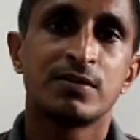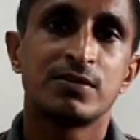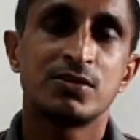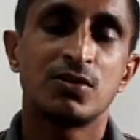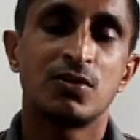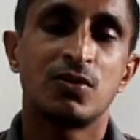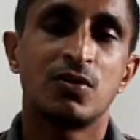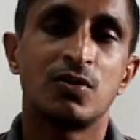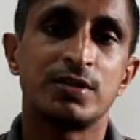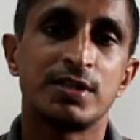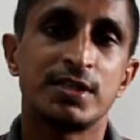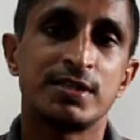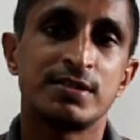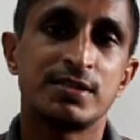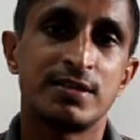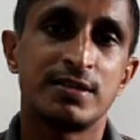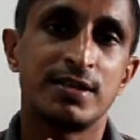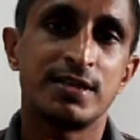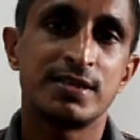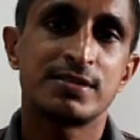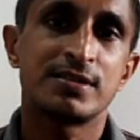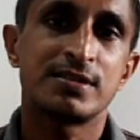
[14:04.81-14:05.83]
So
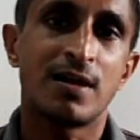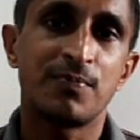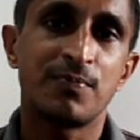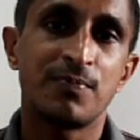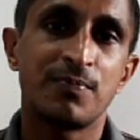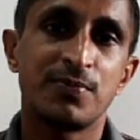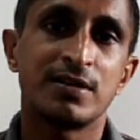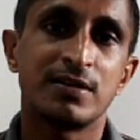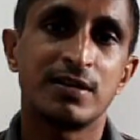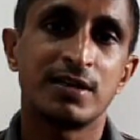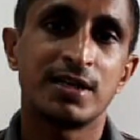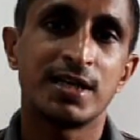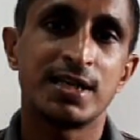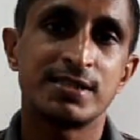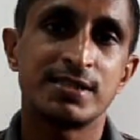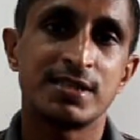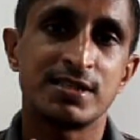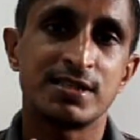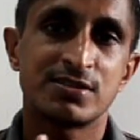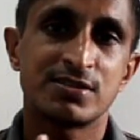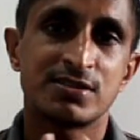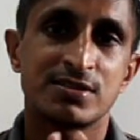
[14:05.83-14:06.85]
Tissa does something
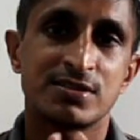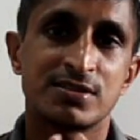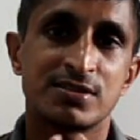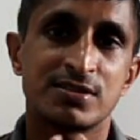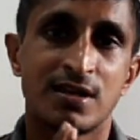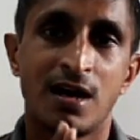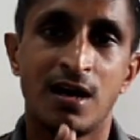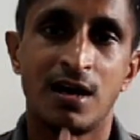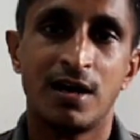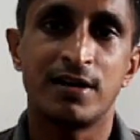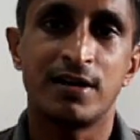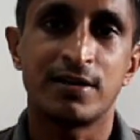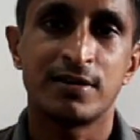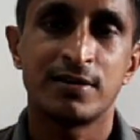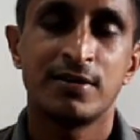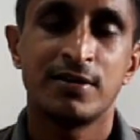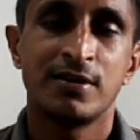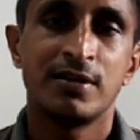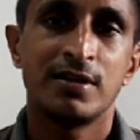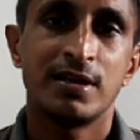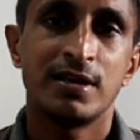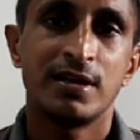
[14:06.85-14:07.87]
against his heart.
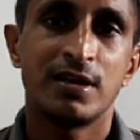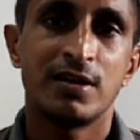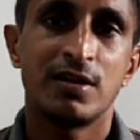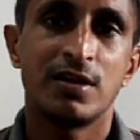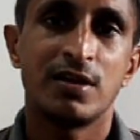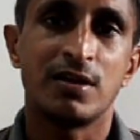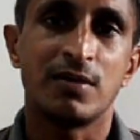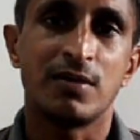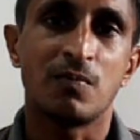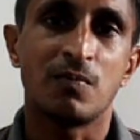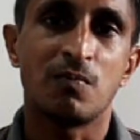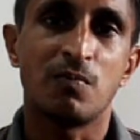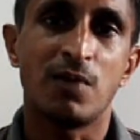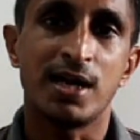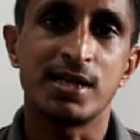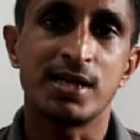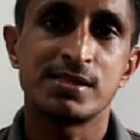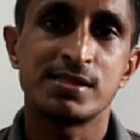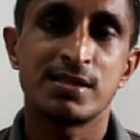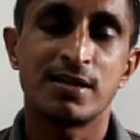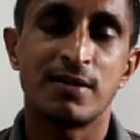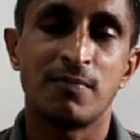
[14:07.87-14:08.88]
He
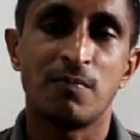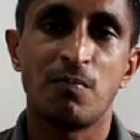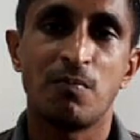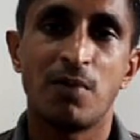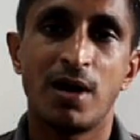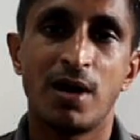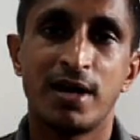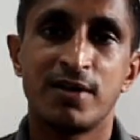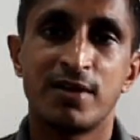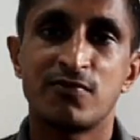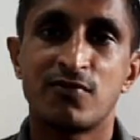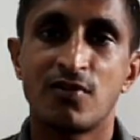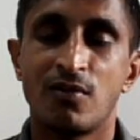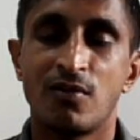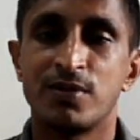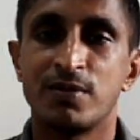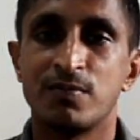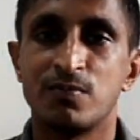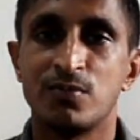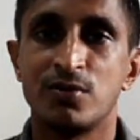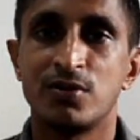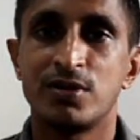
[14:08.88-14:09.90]
buys a bun from
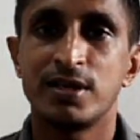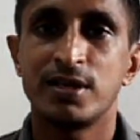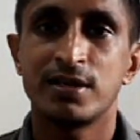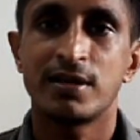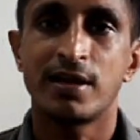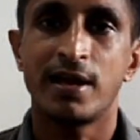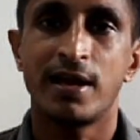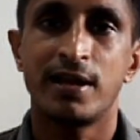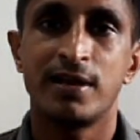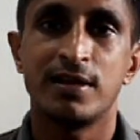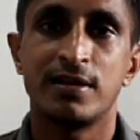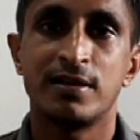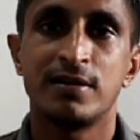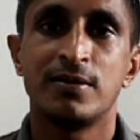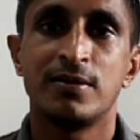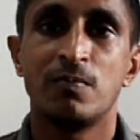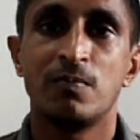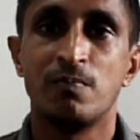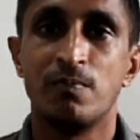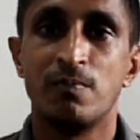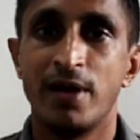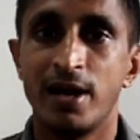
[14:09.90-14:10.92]
the boutique and
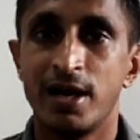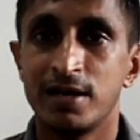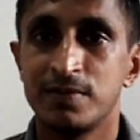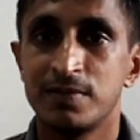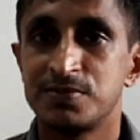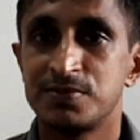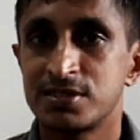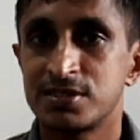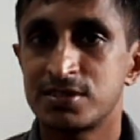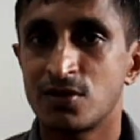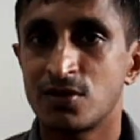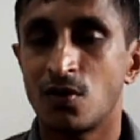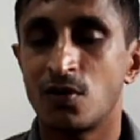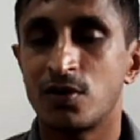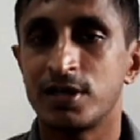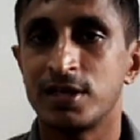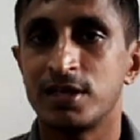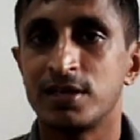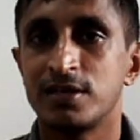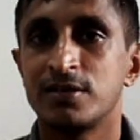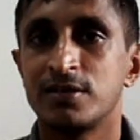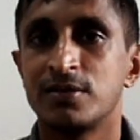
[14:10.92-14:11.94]
bribes
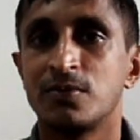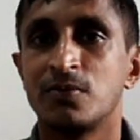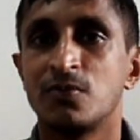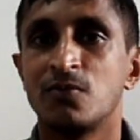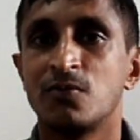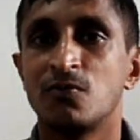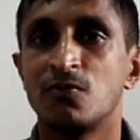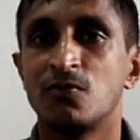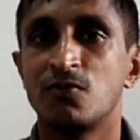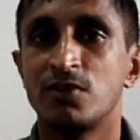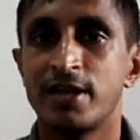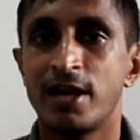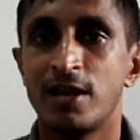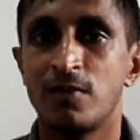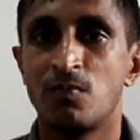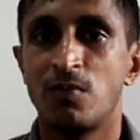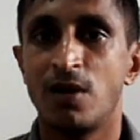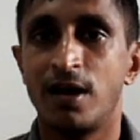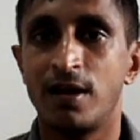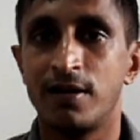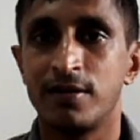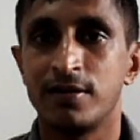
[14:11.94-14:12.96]
Tony with that
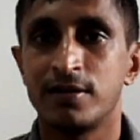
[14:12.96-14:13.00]
bun.